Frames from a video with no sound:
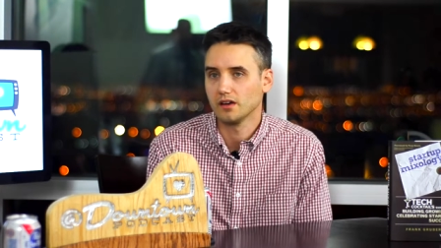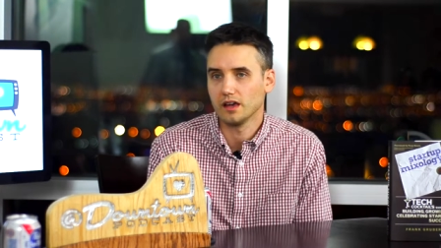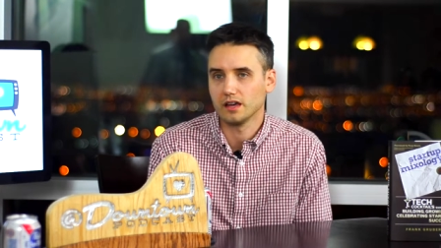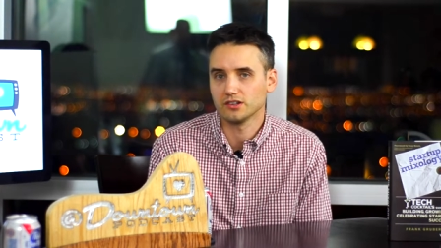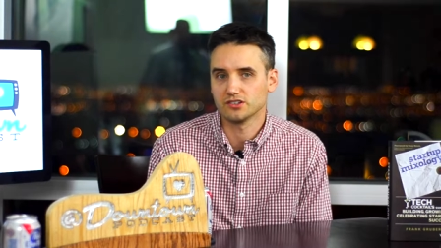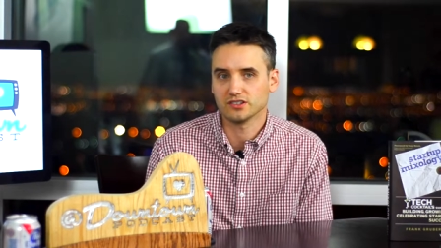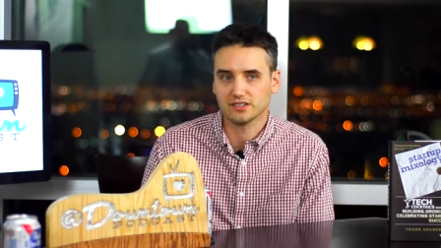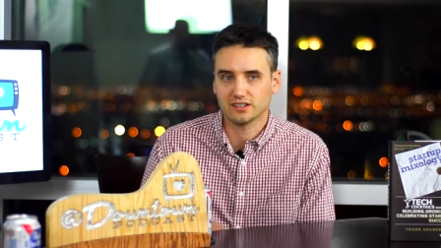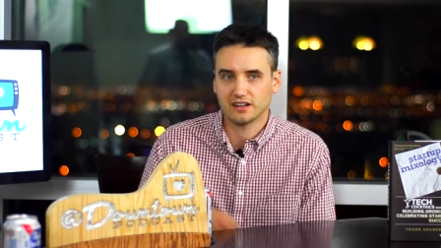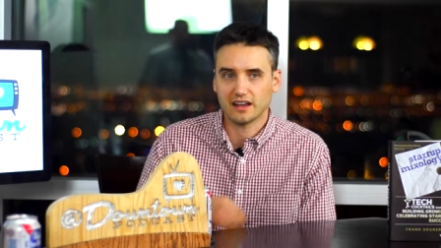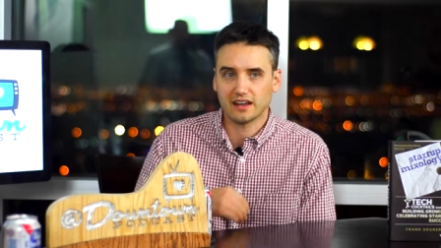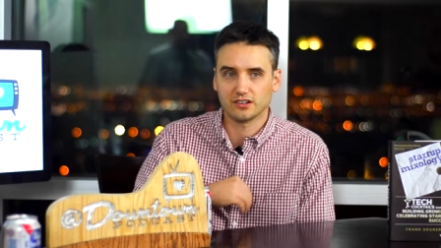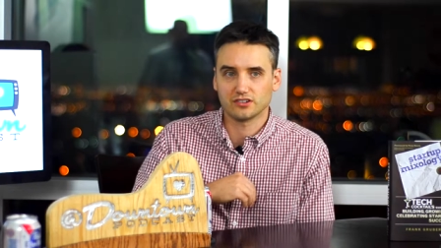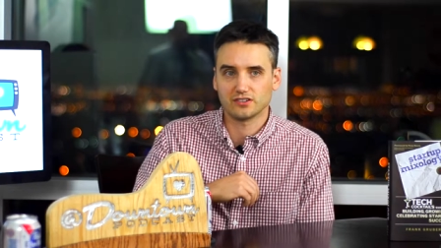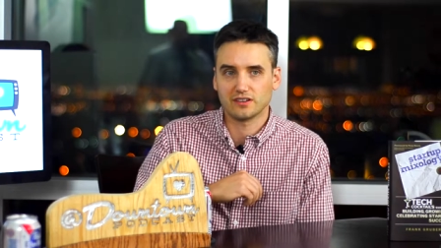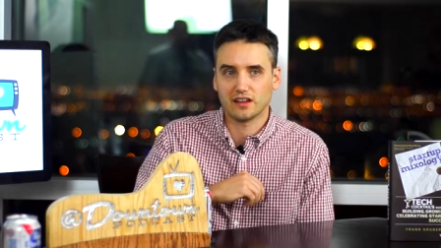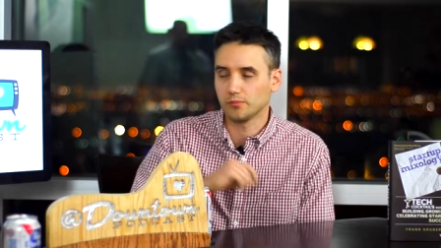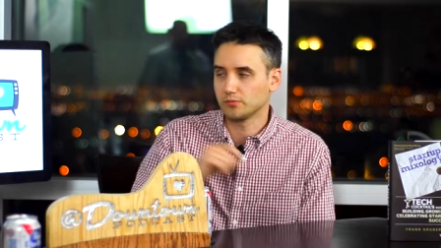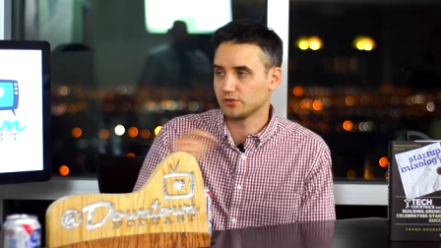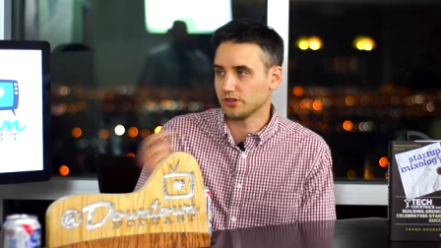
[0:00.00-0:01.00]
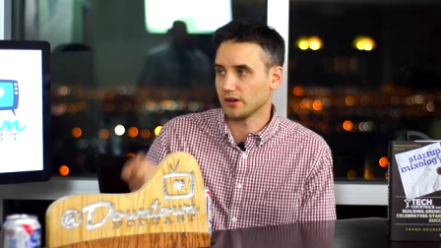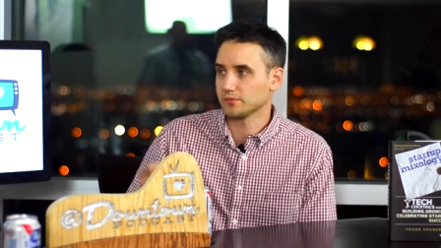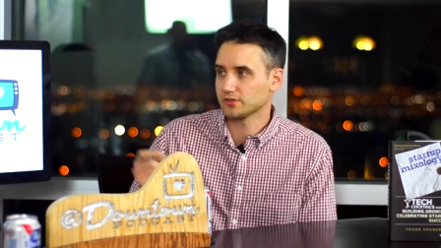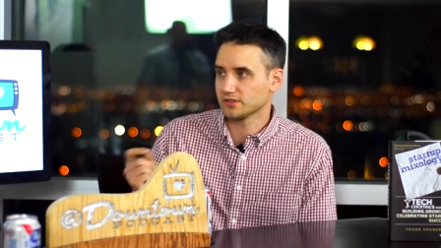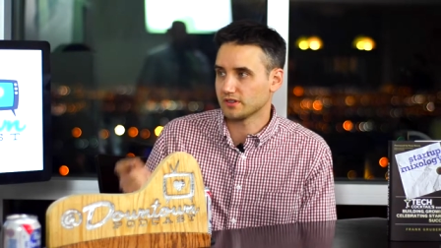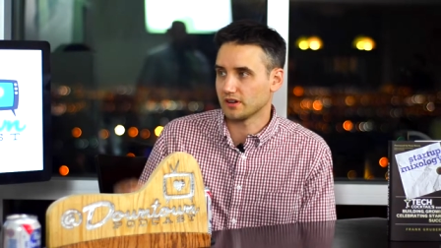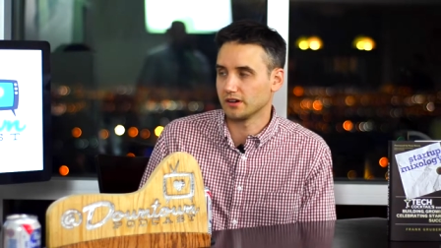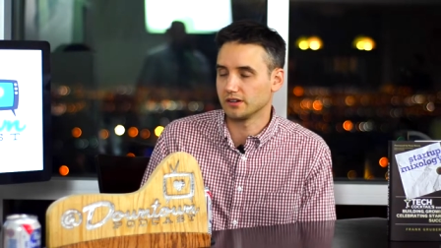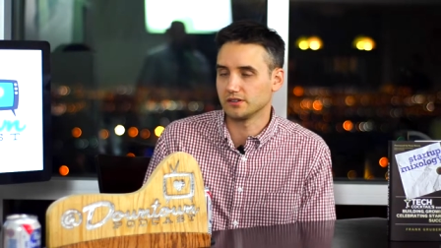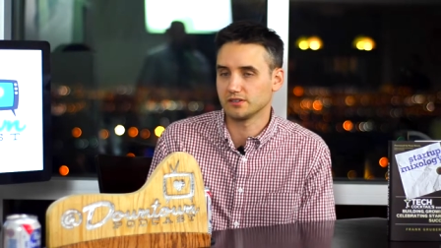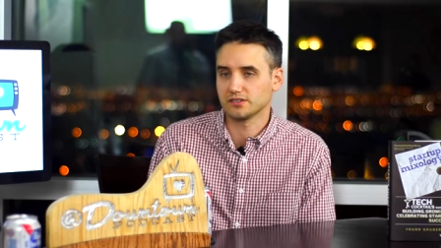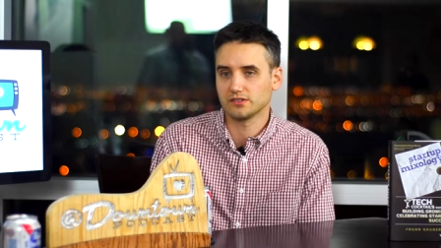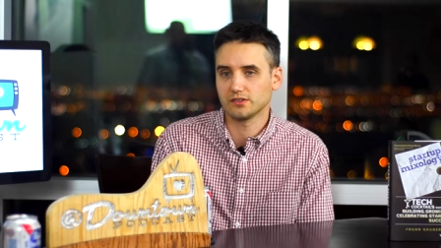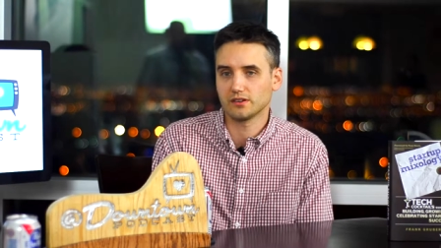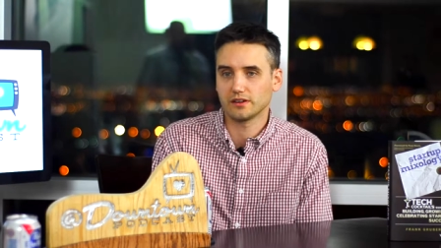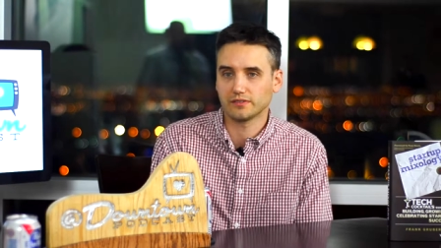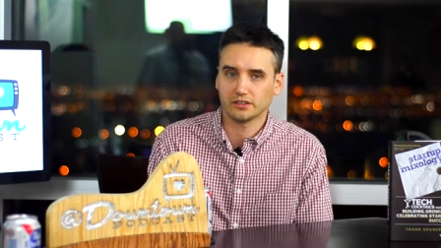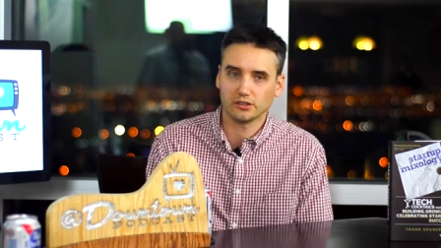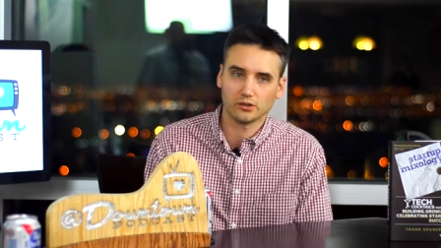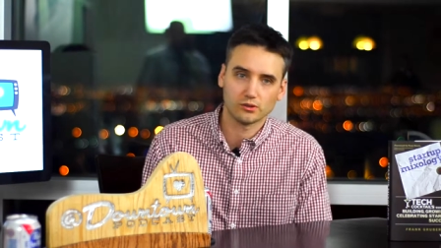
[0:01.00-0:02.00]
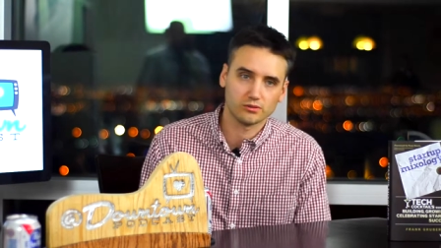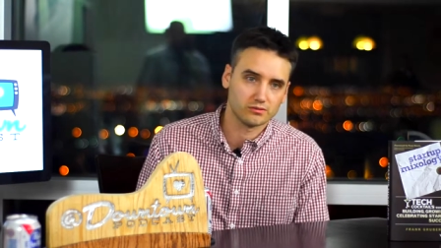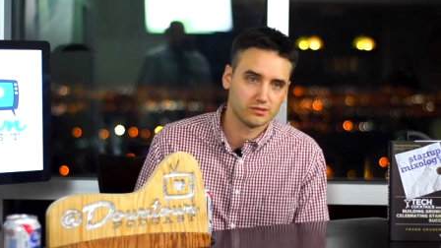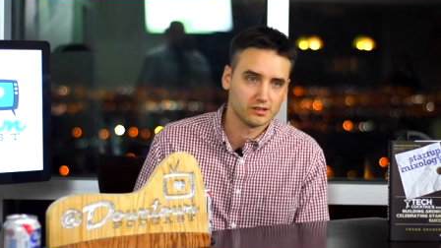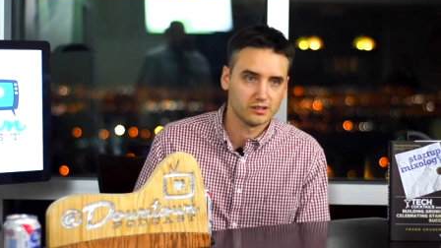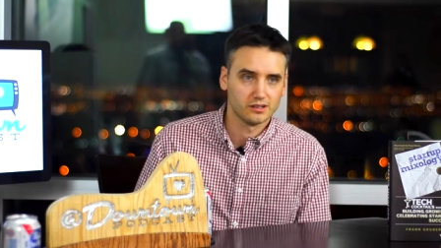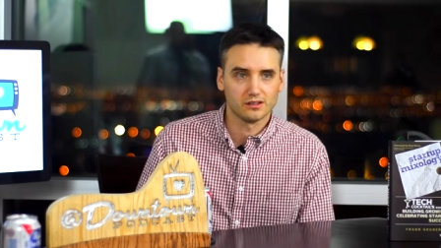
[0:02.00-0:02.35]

and just to kind of help jumpstart you, so you don't have to mm-hmm. go and